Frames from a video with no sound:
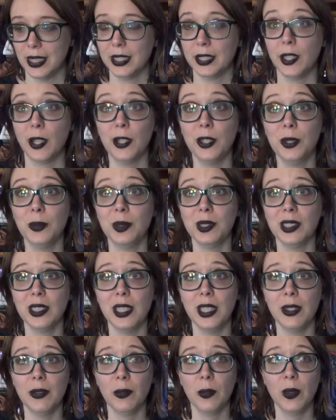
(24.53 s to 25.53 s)
It's hard to
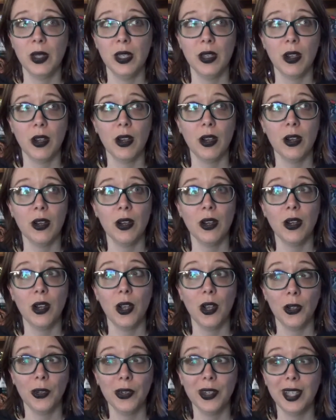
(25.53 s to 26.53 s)
believe we are
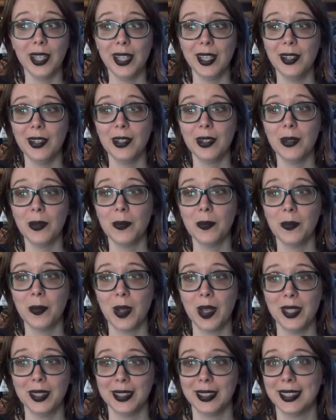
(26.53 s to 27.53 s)
already here,
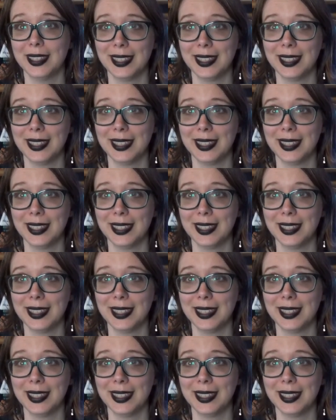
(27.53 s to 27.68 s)
but